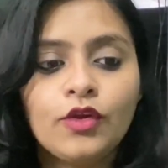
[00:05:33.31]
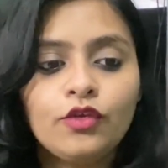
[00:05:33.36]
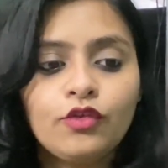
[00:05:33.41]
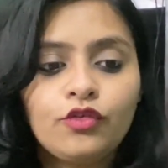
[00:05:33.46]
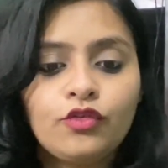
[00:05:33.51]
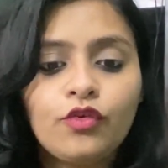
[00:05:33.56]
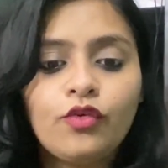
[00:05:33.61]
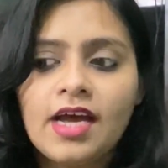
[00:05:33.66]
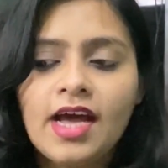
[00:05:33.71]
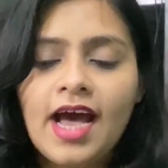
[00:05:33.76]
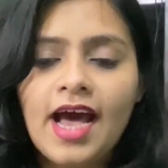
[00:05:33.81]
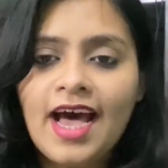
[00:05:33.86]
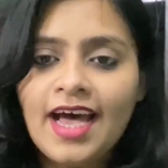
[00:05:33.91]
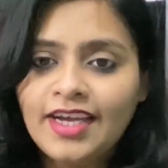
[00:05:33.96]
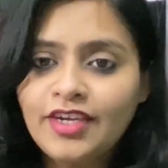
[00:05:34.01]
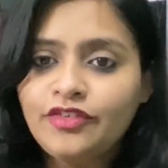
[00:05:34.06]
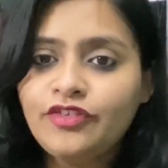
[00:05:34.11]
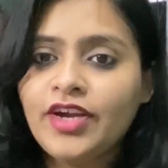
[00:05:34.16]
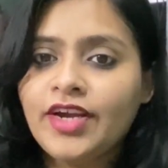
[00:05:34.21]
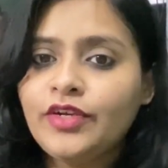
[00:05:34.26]
So
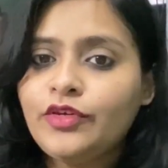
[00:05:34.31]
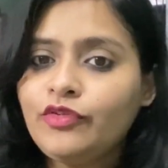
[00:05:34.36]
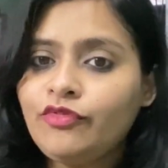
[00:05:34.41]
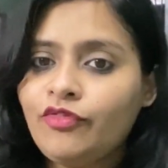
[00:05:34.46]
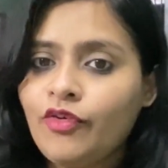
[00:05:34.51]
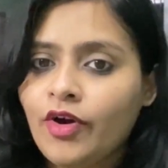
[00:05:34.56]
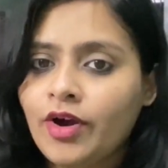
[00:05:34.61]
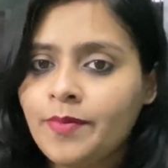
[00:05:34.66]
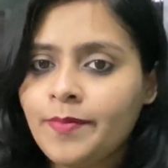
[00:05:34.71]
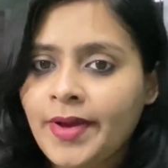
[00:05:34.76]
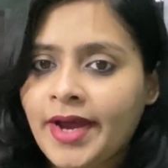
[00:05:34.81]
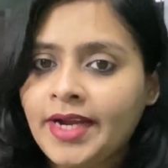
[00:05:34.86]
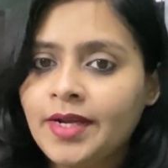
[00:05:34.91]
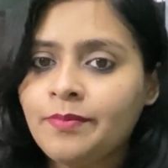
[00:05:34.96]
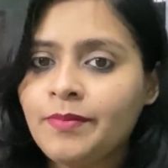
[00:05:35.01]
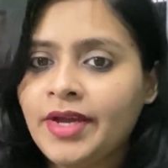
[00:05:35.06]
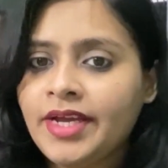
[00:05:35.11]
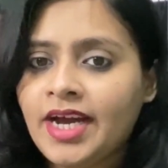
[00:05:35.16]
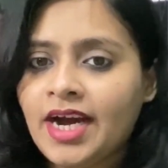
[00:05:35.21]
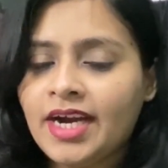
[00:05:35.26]
I try to
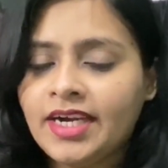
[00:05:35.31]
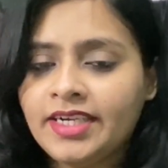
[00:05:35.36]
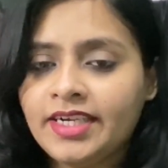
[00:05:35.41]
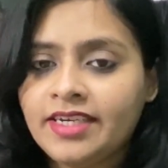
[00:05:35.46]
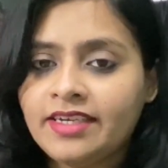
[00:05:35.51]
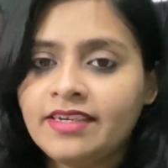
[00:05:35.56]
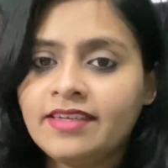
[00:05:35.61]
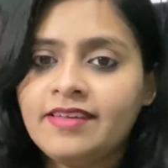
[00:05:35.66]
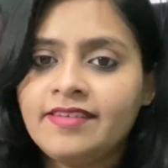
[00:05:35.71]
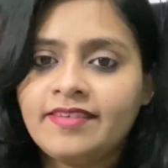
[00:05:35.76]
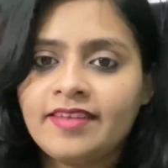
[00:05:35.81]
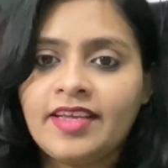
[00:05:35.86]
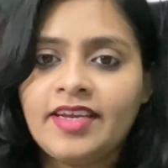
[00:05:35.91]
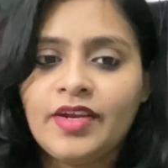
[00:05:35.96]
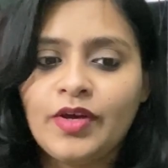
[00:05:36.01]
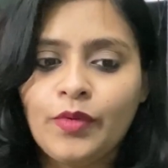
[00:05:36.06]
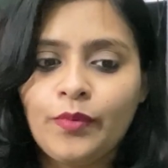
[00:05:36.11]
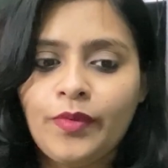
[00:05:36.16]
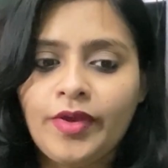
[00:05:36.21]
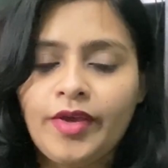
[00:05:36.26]
format my articles
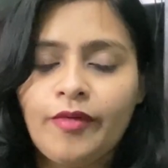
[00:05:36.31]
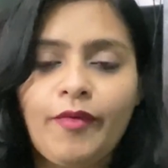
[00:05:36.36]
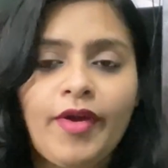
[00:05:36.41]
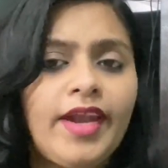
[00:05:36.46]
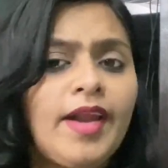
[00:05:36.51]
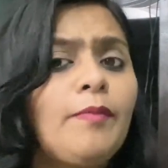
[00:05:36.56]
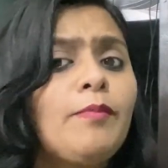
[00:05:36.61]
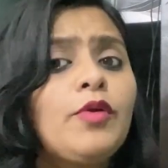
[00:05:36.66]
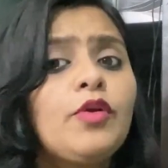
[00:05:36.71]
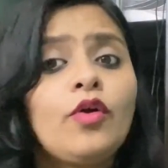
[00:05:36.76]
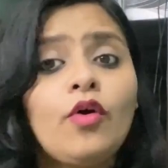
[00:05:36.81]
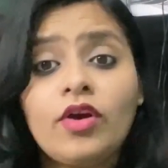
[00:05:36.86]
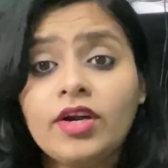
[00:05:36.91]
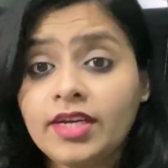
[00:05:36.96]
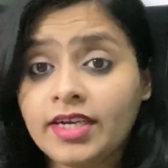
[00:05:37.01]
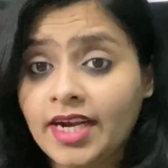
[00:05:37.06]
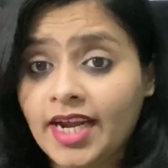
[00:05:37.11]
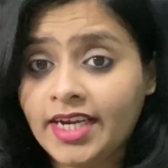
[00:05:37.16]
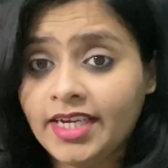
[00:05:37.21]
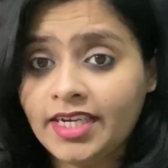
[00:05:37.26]
in a way where I'm
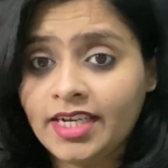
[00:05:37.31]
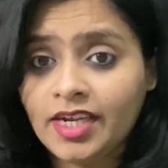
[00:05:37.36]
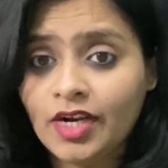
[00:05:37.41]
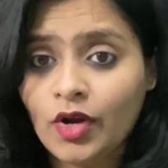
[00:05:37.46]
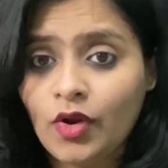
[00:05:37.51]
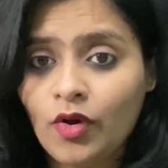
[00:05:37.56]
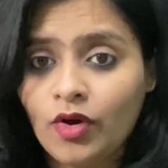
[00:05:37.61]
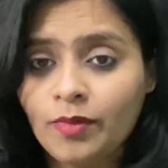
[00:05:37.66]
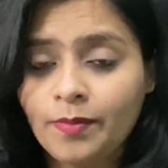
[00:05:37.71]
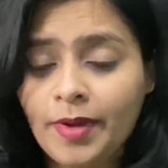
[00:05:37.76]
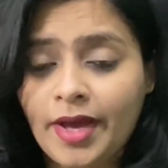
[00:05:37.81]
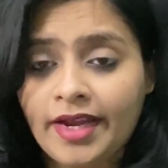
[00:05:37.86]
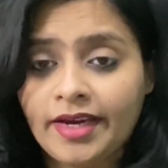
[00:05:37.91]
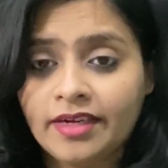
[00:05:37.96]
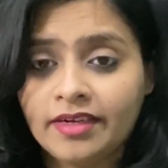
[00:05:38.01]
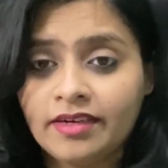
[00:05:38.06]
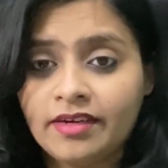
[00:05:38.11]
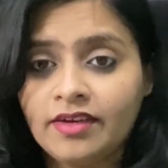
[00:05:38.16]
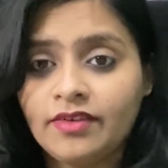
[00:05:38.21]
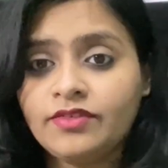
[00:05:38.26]
not writing long
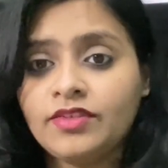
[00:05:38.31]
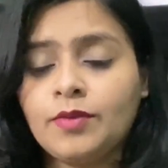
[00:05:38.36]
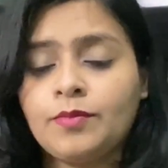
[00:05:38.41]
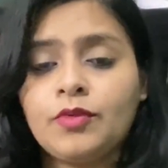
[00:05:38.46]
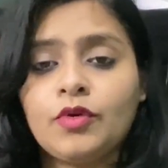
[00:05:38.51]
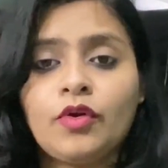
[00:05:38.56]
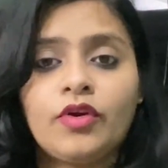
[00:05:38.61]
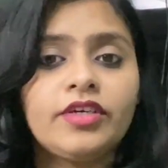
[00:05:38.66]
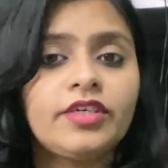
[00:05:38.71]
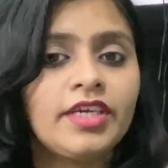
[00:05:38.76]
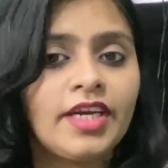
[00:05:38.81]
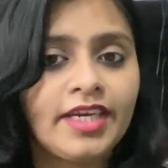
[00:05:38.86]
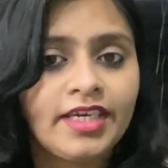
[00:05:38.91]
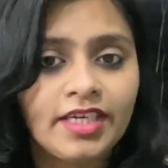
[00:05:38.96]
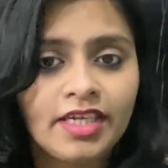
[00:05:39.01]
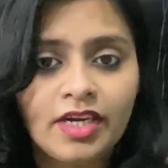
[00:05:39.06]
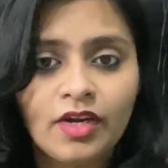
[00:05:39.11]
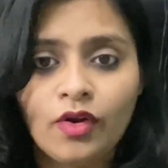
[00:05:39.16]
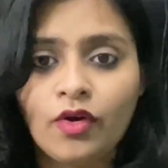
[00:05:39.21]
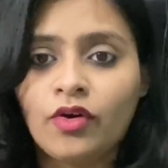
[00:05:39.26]
paragraphs, I'm not
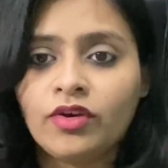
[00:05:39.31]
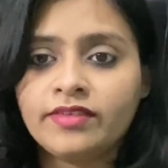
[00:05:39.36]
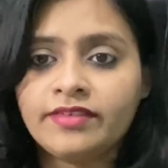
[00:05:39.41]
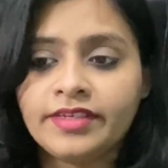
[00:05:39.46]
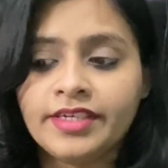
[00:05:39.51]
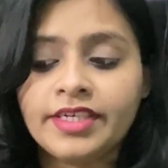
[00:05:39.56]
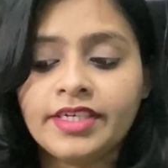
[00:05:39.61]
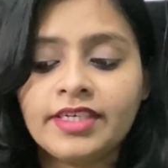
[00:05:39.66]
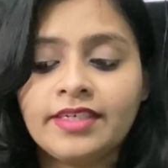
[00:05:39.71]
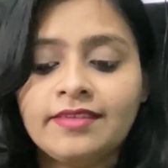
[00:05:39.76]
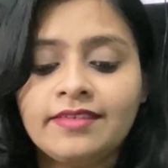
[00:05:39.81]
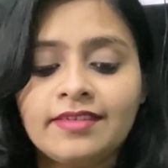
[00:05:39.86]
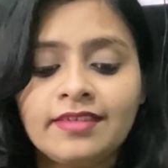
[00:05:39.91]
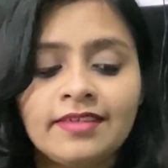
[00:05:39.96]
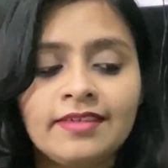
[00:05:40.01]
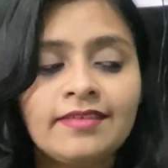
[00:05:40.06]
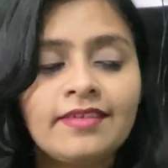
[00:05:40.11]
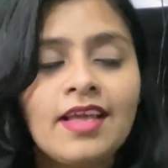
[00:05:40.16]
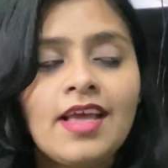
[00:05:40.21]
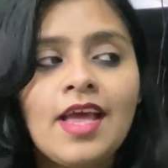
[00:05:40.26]
writing long
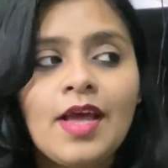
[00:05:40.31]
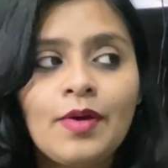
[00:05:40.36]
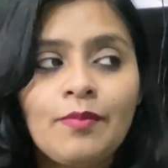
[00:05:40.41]
sentences.